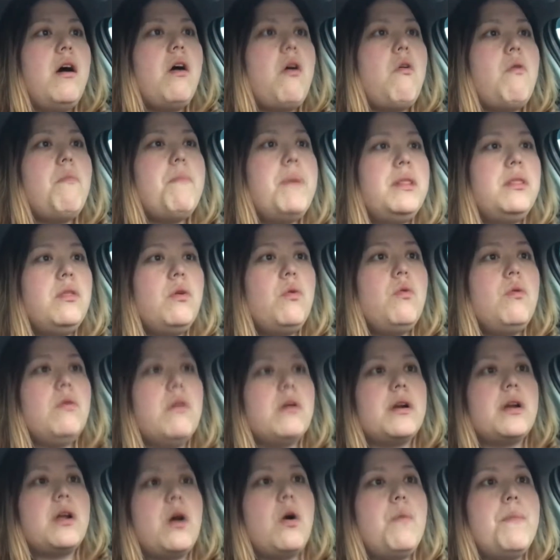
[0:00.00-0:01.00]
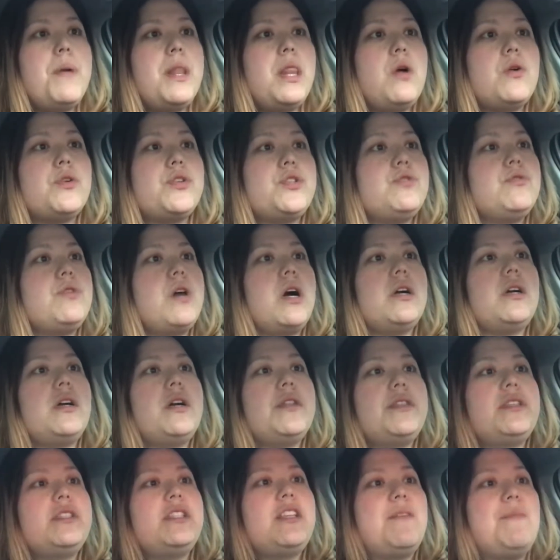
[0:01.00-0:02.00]
Oh my lord, do not
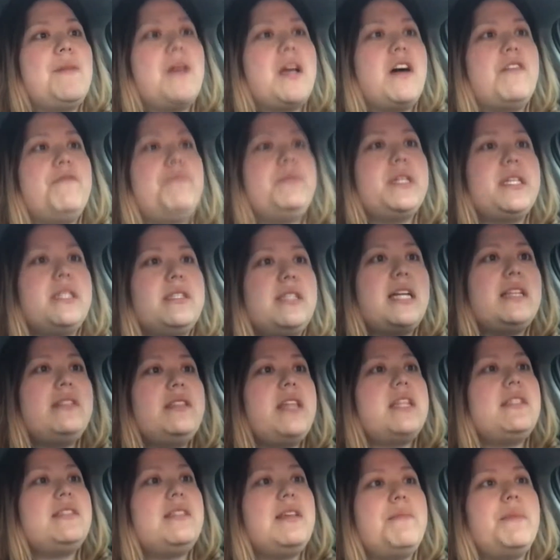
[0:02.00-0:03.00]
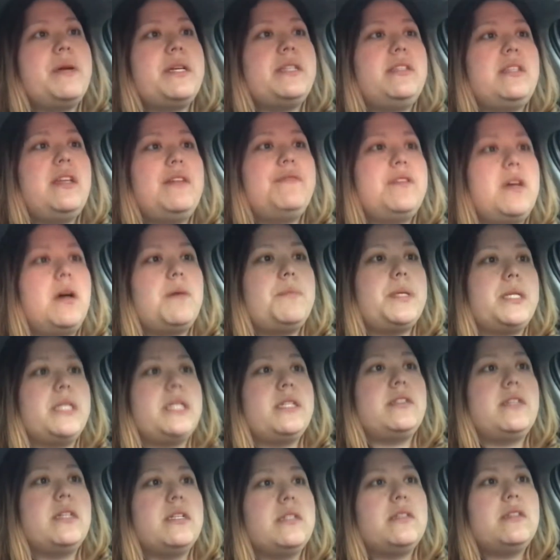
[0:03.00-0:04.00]
cut the semi off, please. That's that semi safe stopping
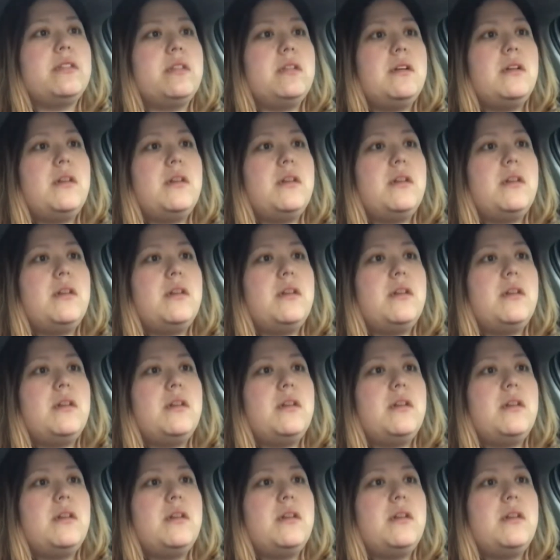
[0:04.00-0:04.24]
distance.